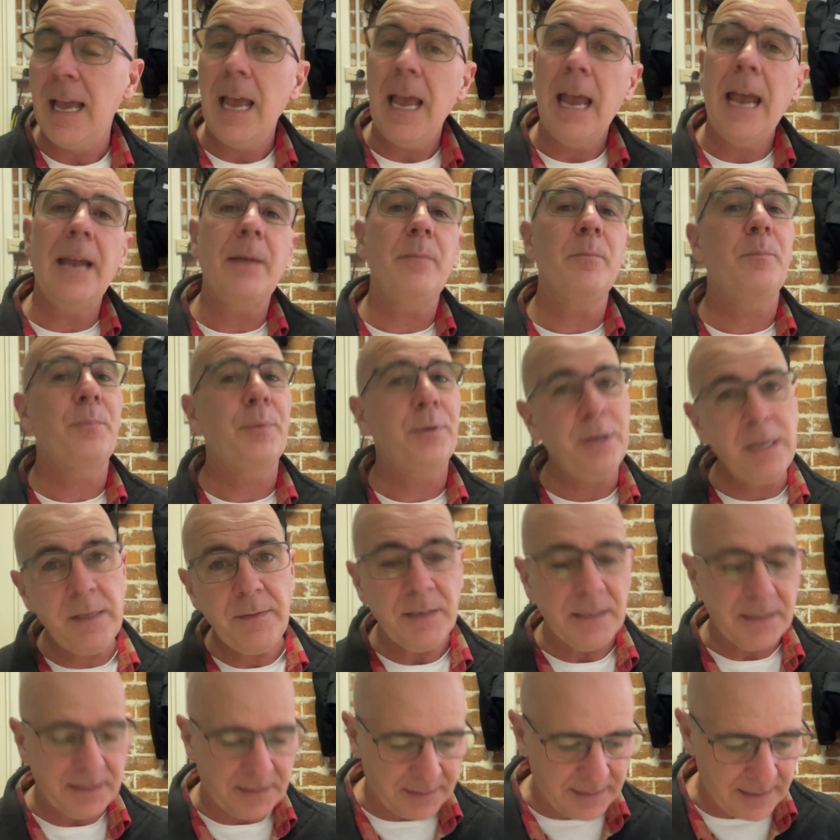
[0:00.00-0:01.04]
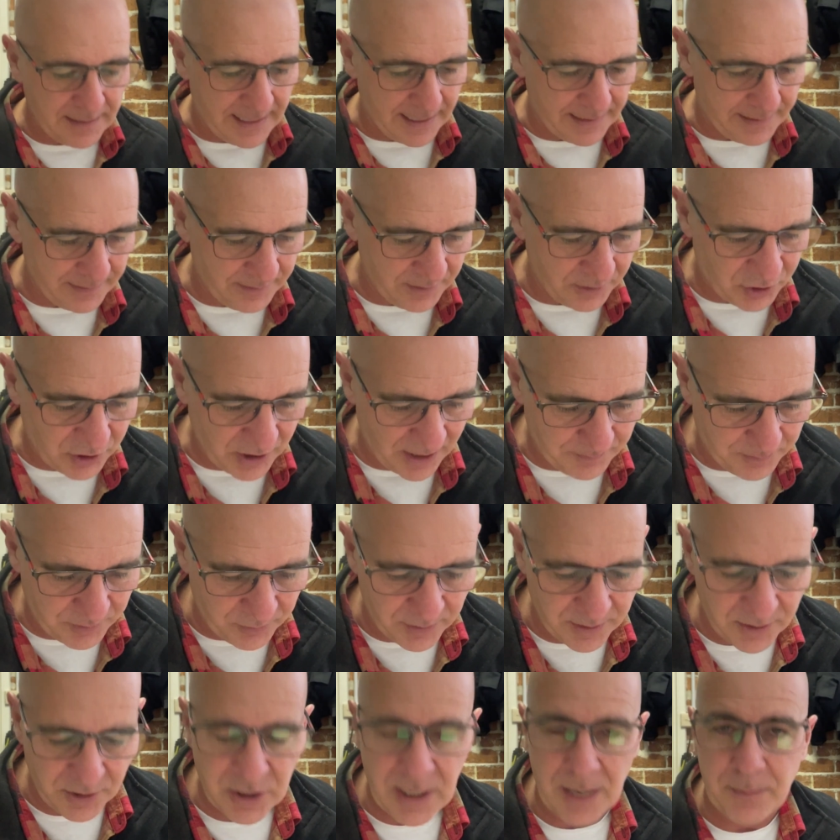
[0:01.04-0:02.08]
And previous to that in the chapter,
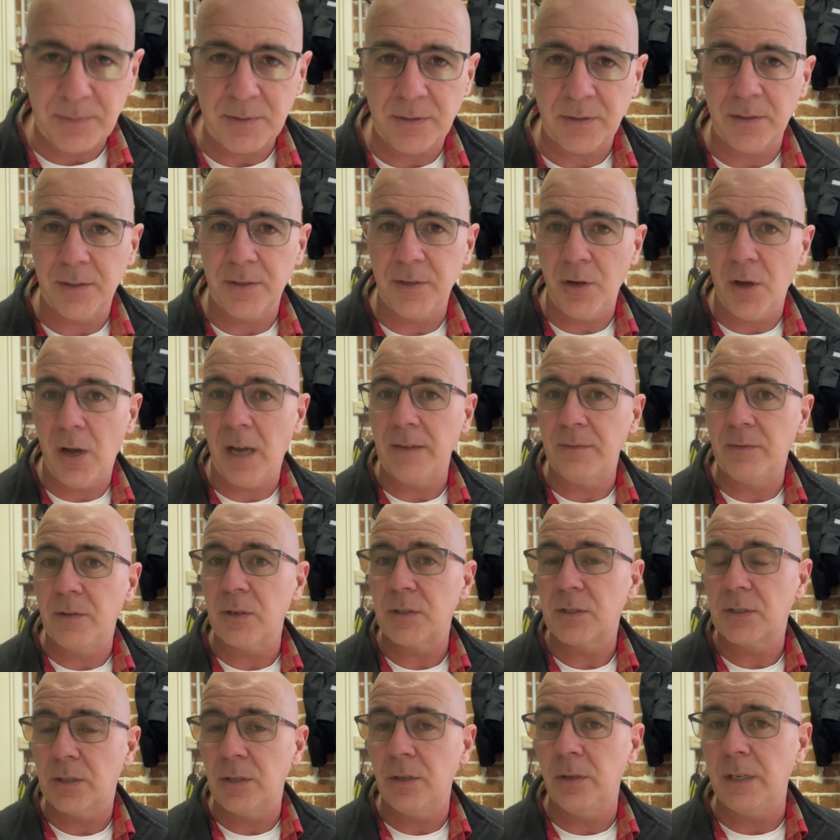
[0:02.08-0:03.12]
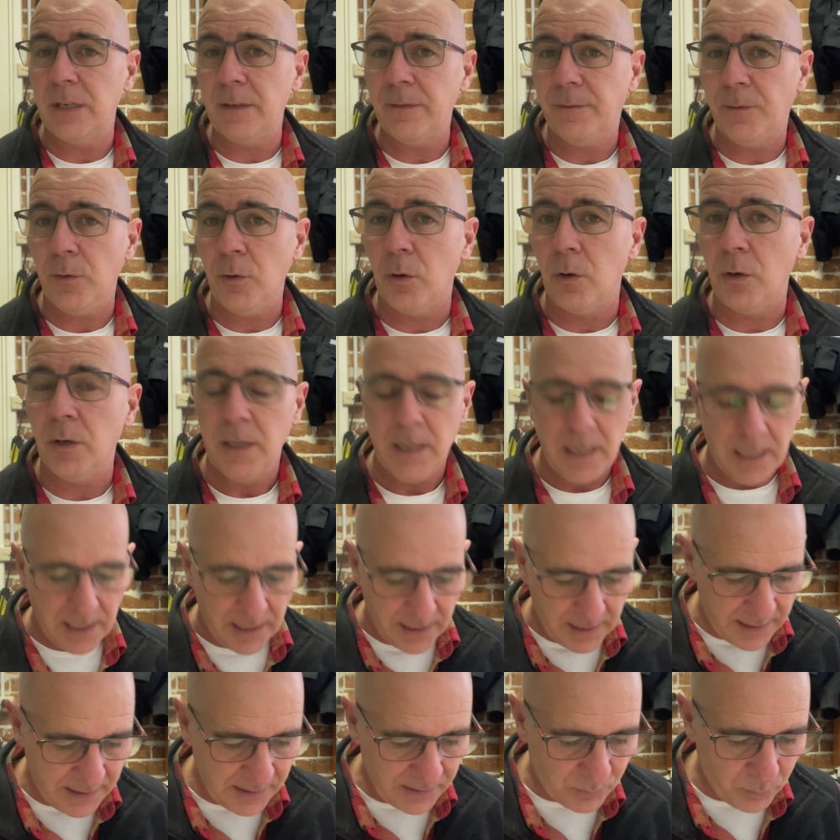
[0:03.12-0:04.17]
in chapter 9, verse 34,
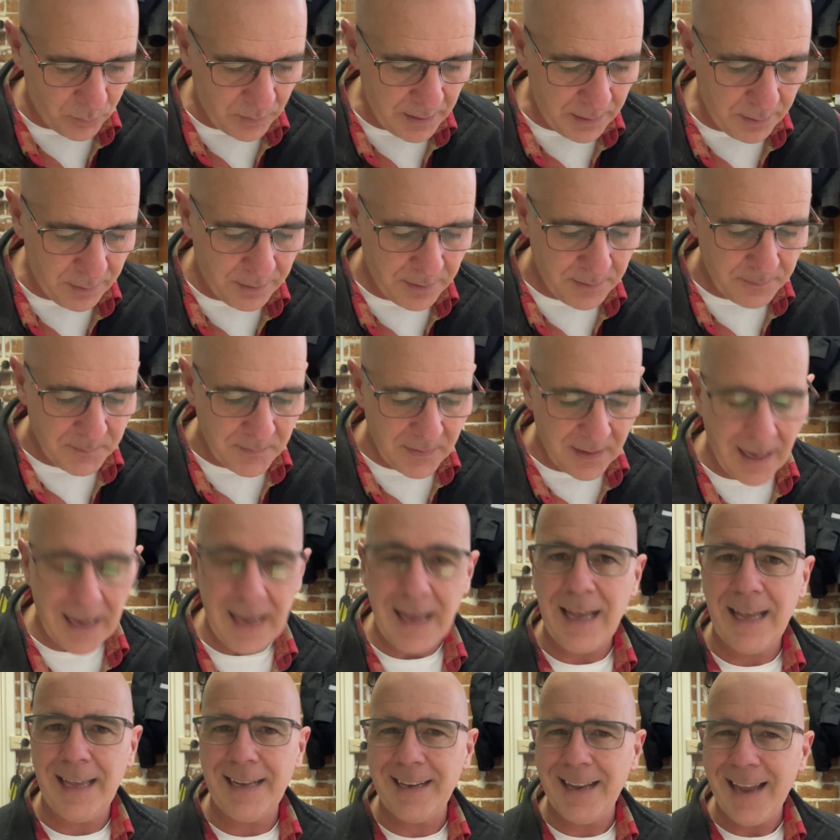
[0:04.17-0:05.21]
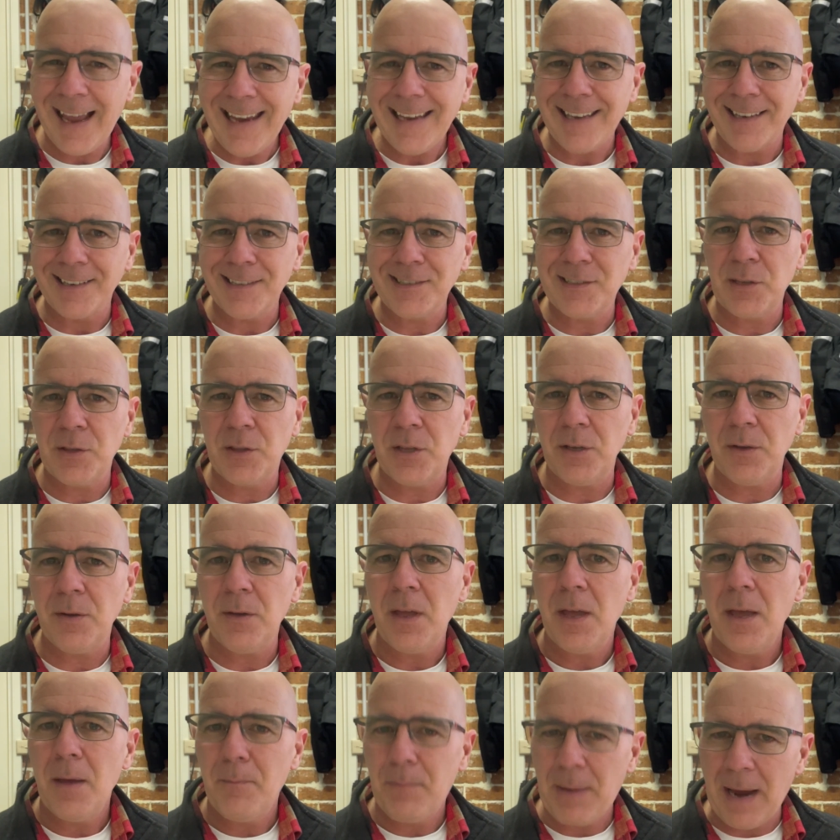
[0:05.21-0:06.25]
he's with Aeneas, the
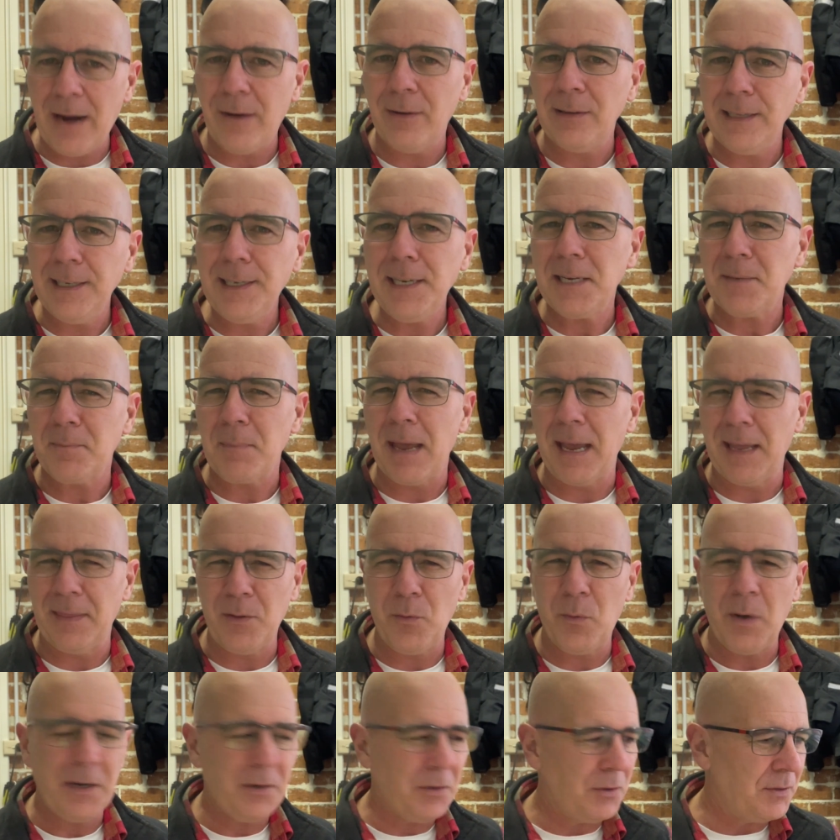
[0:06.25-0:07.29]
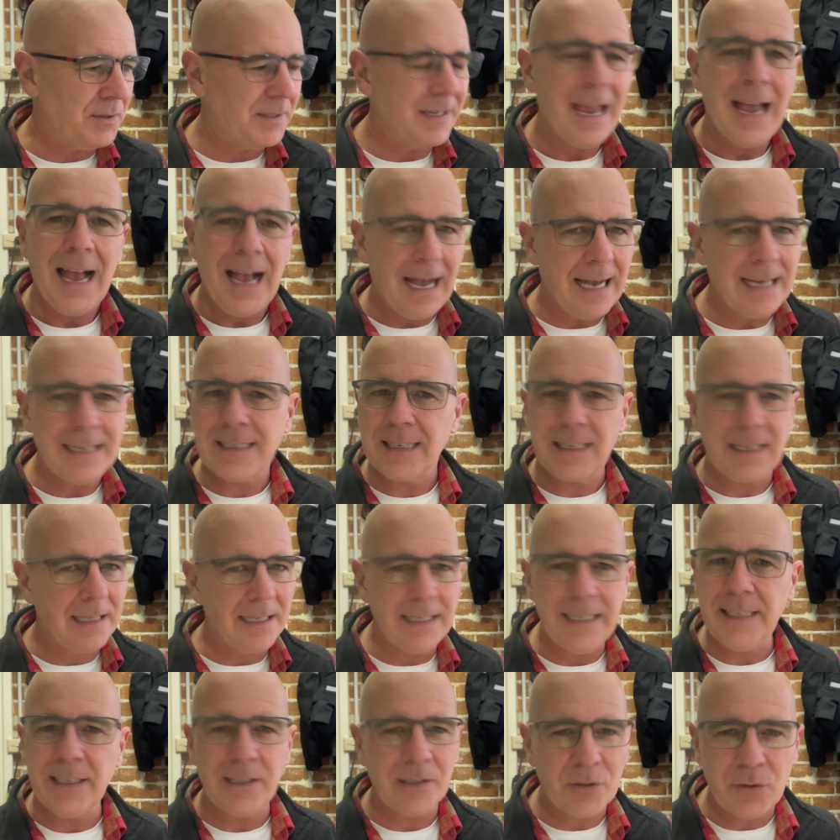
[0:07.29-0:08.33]
paralytic man, the one who's
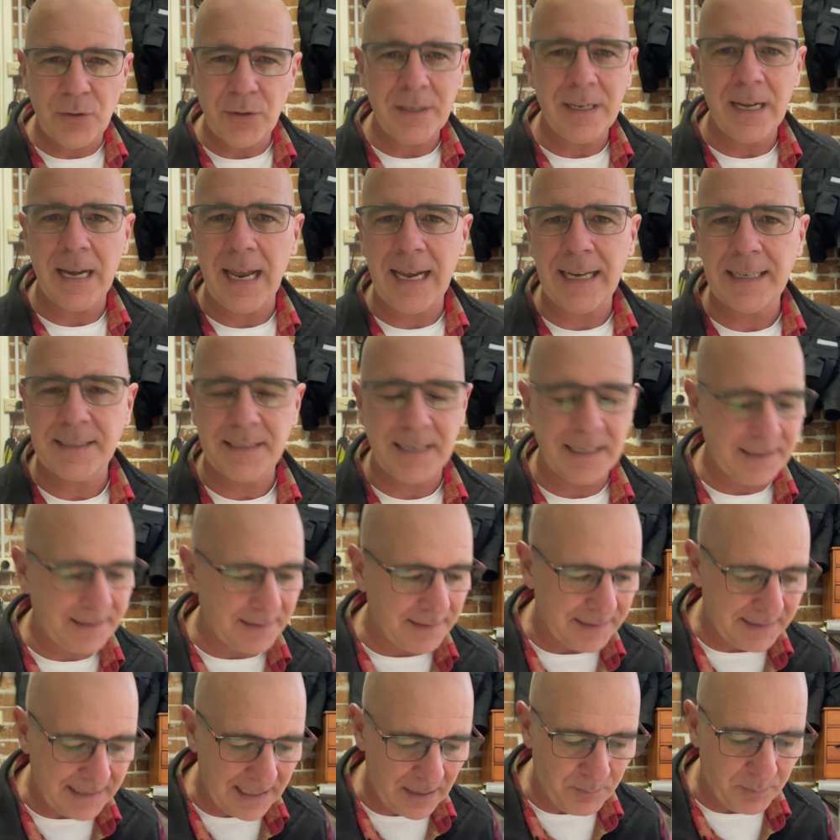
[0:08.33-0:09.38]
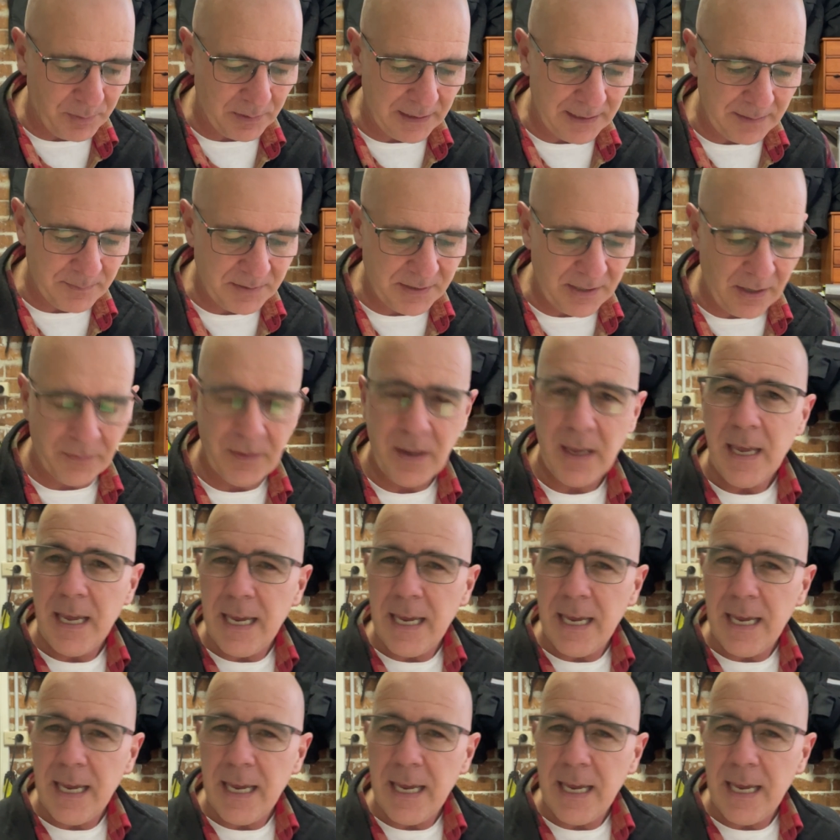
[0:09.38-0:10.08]
unclean and couldn't access the temple himself.